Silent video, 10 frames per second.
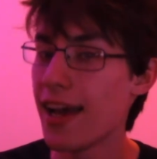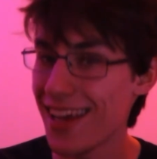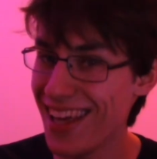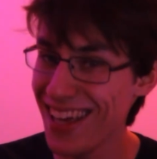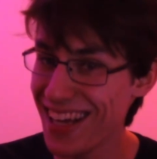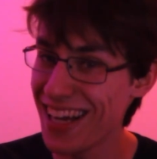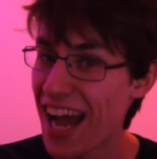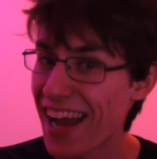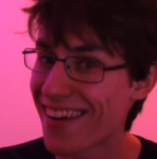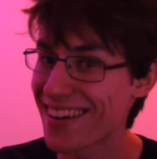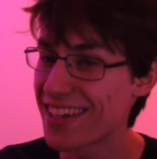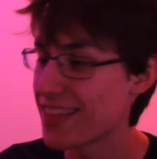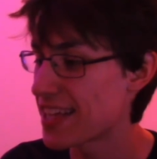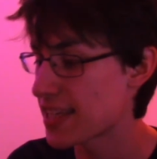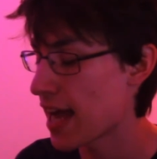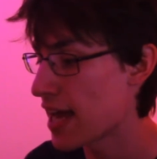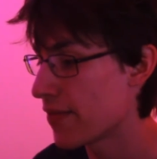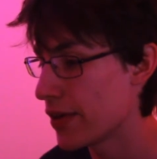I argue that's kind of